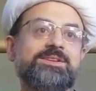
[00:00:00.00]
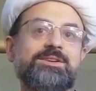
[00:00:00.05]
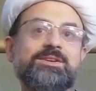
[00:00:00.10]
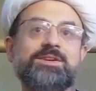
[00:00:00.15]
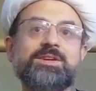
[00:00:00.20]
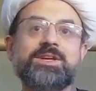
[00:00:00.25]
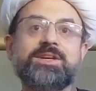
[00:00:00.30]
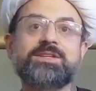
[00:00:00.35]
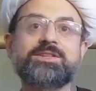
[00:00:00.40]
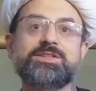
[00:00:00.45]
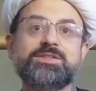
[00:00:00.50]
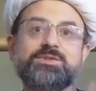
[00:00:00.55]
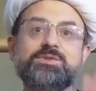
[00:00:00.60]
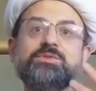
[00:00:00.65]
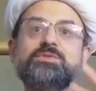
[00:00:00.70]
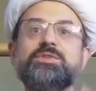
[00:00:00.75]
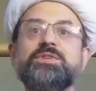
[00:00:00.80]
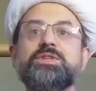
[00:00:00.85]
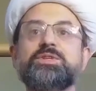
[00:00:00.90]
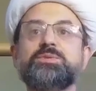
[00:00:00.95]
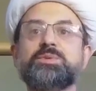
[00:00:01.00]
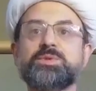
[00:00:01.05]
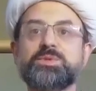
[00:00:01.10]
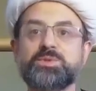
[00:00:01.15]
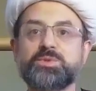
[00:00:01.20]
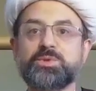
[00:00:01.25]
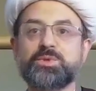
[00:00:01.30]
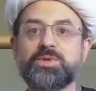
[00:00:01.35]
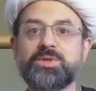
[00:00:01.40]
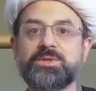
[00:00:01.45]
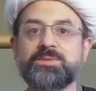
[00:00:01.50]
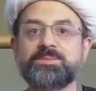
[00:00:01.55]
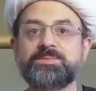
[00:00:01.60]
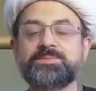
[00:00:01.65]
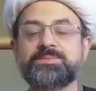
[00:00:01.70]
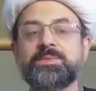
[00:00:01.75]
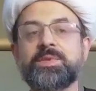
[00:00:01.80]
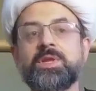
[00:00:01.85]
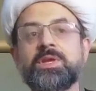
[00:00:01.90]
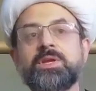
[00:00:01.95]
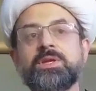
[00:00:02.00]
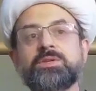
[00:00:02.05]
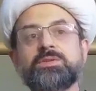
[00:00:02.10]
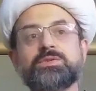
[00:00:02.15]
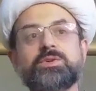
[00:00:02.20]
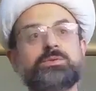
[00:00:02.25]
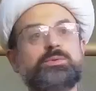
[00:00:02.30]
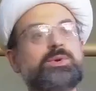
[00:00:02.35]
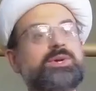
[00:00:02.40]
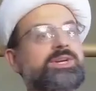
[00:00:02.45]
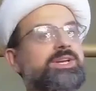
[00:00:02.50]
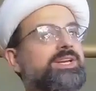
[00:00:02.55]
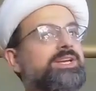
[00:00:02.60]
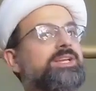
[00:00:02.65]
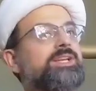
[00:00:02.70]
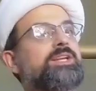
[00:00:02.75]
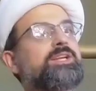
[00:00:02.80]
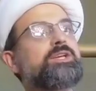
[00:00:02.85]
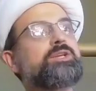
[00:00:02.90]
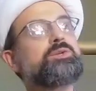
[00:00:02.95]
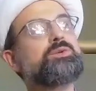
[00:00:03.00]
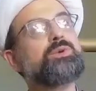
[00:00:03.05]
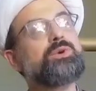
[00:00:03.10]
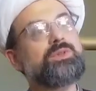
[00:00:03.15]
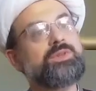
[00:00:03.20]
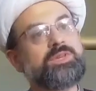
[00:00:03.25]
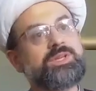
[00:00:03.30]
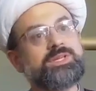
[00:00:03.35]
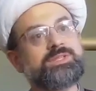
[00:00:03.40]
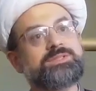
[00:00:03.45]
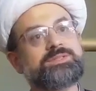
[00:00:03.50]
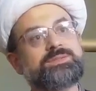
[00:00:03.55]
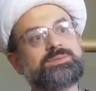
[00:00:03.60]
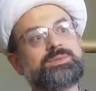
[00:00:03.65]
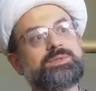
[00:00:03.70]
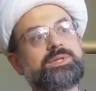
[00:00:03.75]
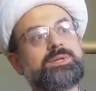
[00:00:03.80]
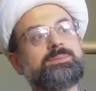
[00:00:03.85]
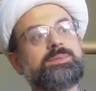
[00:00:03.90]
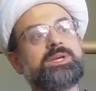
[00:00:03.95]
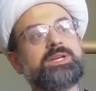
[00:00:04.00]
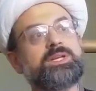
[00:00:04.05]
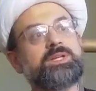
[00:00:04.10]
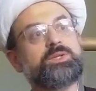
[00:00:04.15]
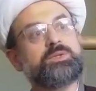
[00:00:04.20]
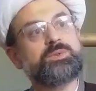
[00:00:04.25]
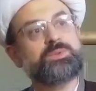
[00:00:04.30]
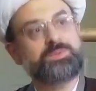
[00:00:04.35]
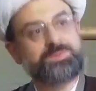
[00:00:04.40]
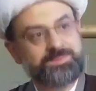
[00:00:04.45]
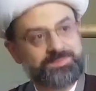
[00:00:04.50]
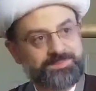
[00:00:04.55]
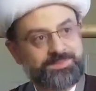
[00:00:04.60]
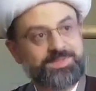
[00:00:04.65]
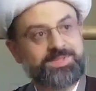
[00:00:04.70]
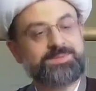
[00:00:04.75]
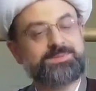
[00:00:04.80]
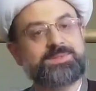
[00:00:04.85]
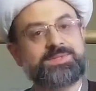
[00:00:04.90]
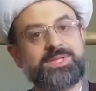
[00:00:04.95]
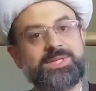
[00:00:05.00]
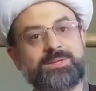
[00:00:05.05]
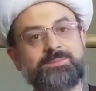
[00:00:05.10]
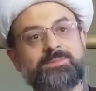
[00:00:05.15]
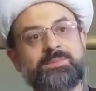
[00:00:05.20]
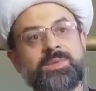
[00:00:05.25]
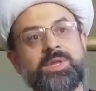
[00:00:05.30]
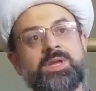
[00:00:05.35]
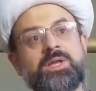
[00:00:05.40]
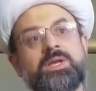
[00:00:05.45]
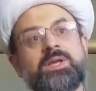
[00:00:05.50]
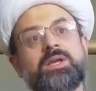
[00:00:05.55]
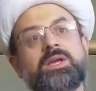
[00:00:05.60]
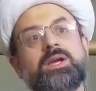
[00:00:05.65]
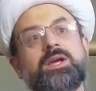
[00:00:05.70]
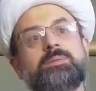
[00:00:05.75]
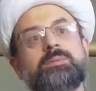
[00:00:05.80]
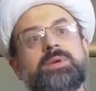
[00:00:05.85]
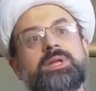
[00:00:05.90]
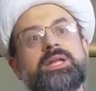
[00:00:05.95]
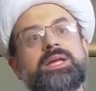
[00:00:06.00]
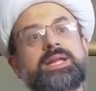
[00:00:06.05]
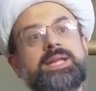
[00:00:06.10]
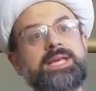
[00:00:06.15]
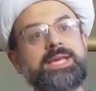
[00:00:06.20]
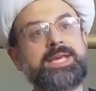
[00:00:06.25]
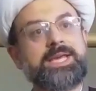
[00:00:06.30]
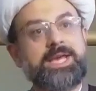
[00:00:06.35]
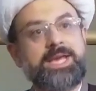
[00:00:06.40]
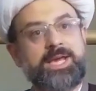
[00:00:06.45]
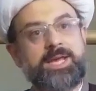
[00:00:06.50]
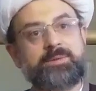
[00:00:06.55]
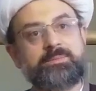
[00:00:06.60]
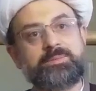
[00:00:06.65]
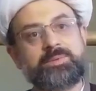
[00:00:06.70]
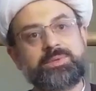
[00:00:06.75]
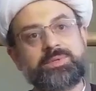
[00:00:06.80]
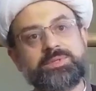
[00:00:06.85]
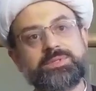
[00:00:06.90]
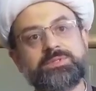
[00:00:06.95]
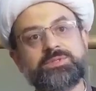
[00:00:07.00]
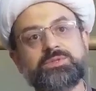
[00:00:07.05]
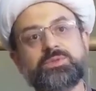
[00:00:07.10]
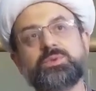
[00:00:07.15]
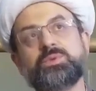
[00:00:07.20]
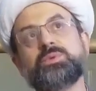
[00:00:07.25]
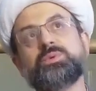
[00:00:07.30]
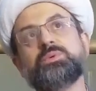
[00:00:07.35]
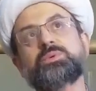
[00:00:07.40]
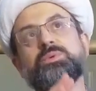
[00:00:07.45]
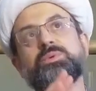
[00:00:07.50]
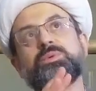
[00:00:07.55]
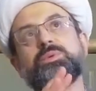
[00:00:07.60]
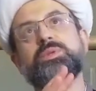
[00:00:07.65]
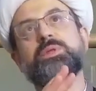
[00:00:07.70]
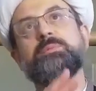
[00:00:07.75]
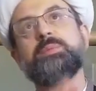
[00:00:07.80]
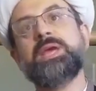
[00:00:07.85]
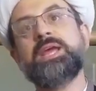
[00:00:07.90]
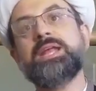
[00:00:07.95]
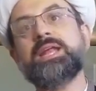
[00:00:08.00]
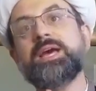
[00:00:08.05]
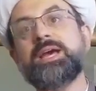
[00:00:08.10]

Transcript: Okay, just to finish one surah. So we're not gonna redo all this. What I'm gonna do, salam, I'm gonna recap. So the main